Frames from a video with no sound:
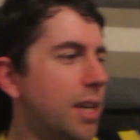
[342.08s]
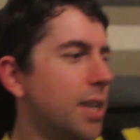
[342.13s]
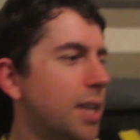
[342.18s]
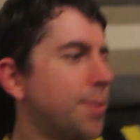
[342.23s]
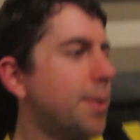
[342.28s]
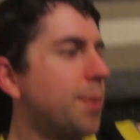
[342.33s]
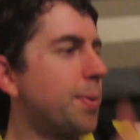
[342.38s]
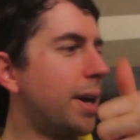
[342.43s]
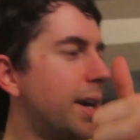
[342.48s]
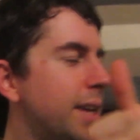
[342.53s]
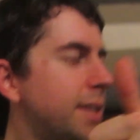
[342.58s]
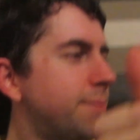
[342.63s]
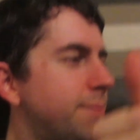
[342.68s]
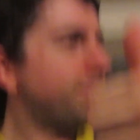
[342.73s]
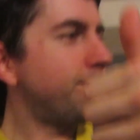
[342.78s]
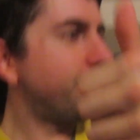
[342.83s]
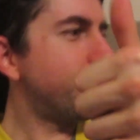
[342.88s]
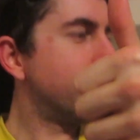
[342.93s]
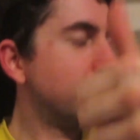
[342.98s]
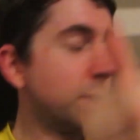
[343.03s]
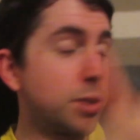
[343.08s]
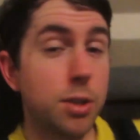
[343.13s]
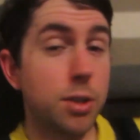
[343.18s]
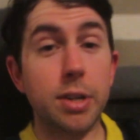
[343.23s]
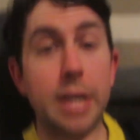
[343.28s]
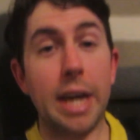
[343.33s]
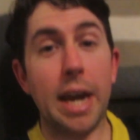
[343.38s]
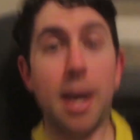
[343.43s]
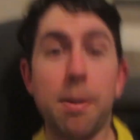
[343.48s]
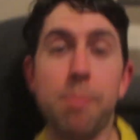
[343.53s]
We won, it was a good
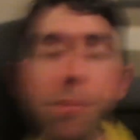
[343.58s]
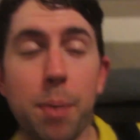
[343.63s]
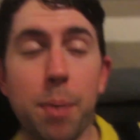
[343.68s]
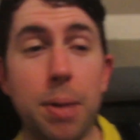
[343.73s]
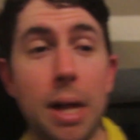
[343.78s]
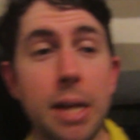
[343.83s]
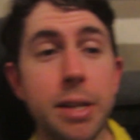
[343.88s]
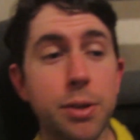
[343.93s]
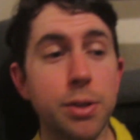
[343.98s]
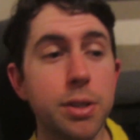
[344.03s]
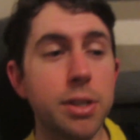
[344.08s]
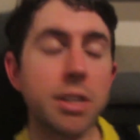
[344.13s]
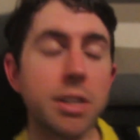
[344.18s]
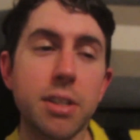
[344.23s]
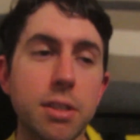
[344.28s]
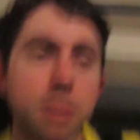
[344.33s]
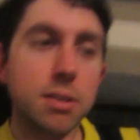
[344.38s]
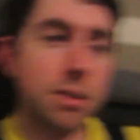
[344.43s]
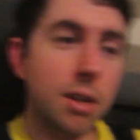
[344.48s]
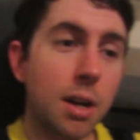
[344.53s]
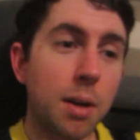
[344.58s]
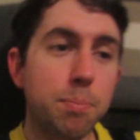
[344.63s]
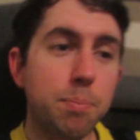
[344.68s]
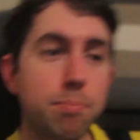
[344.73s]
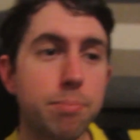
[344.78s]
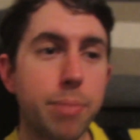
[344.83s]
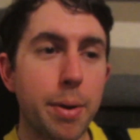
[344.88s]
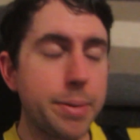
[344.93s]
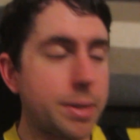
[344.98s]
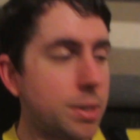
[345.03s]
game, I played good, I
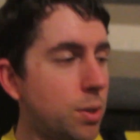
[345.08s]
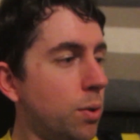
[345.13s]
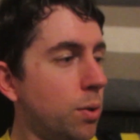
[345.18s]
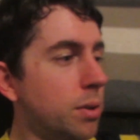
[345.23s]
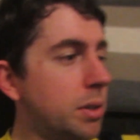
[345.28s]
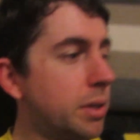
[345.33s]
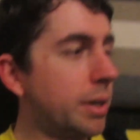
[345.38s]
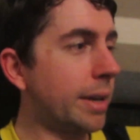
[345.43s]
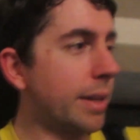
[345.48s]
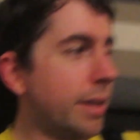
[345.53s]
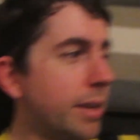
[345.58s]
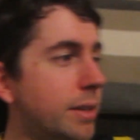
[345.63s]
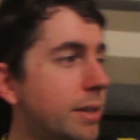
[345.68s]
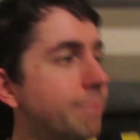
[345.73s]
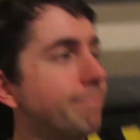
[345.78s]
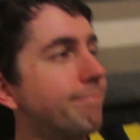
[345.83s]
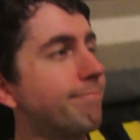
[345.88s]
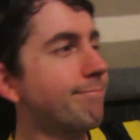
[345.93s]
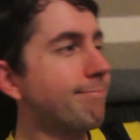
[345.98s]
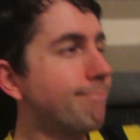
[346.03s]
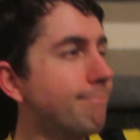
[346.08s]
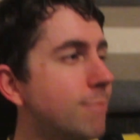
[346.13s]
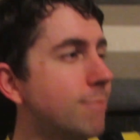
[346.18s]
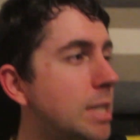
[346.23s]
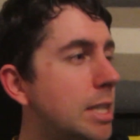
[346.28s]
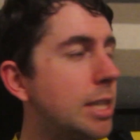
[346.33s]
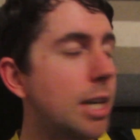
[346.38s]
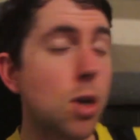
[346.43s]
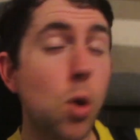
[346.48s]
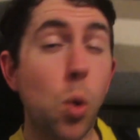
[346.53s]
probably scored, I don't know,
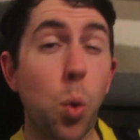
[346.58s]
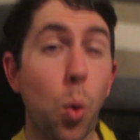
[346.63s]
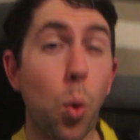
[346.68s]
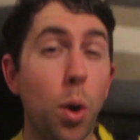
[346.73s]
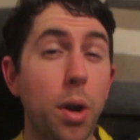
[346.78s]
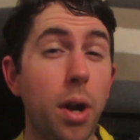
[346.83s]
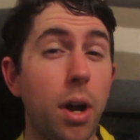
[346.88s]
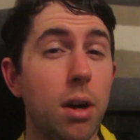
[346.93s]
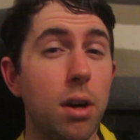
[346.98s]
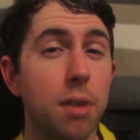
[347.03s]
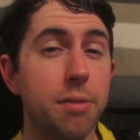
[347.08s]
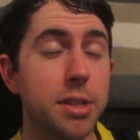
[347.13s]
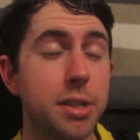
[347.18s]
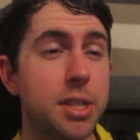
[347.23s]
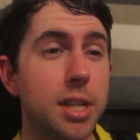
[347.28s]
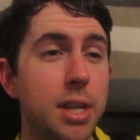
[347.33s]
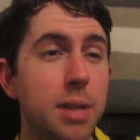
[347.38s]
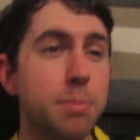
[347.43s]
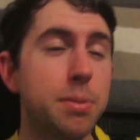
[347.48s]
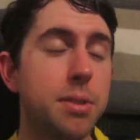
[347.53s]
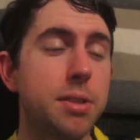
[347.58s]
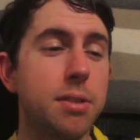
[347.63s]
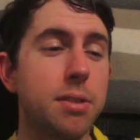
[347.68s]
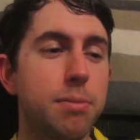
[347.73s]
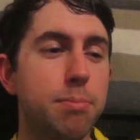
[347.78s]
a quarter of the team's